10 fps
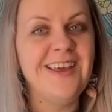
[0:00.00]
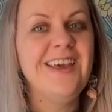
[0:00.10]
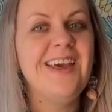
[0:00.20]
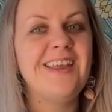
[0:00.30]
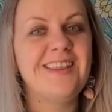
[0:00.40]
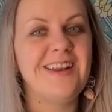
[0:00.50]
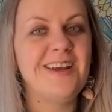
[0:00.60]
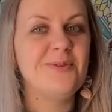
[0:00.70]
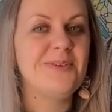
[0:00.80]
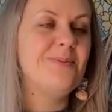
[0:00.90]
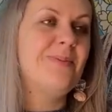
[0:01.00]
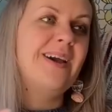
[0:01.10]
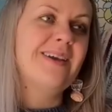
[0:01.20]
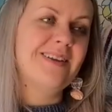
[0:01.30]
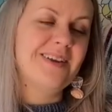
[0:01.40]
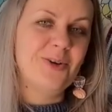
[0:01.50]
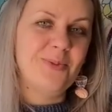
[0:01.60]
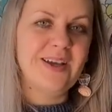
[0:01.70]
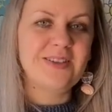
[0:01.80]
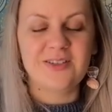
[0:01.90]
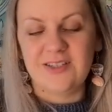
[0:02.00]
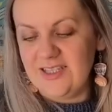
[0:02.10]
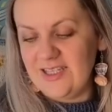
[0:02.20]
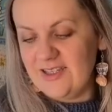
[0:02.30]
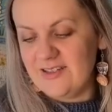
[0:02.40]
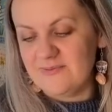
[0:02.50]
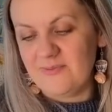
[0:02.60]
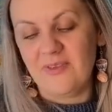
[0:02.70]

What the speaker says: And then I put it back and I go back to cleaning.